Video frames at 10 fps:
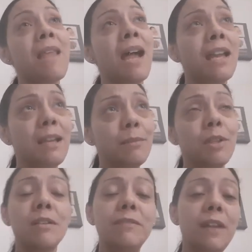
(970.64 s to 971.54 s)
I am
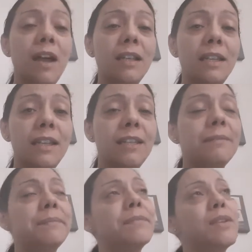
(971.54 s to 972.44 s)
gonna vlog it
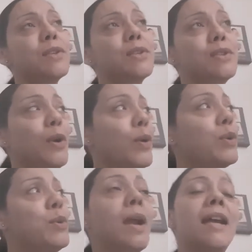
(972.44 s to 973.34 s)
so
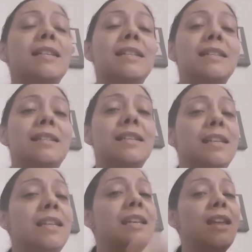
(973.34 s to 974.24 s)
you guys can
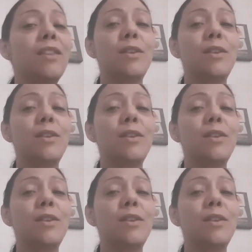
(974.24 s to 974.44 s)
see